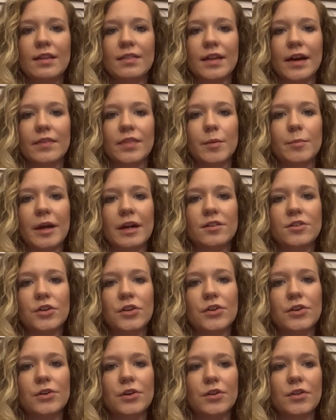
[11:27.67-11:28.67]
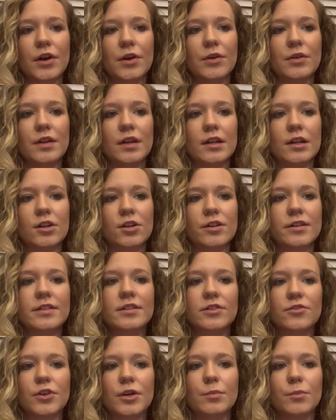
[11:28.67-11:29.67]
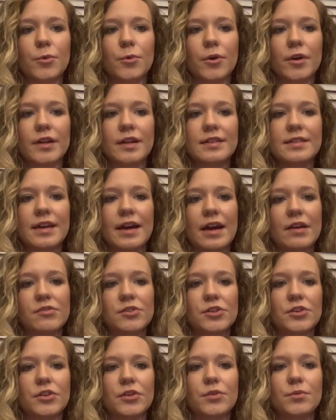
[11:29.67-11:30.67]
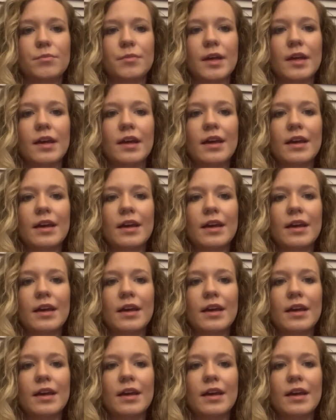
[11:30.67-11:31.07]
that the bacterial load increased from morning to afternoon.